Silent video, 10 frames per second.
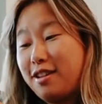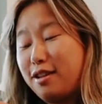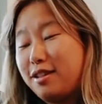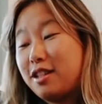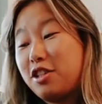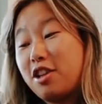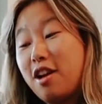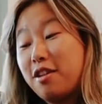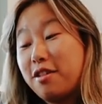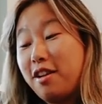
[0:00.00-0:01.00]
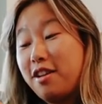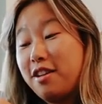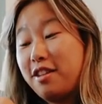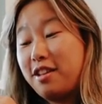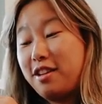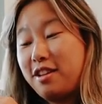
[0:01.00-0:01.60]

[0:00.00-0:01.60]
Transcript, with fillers: It's a chakra. And it's like the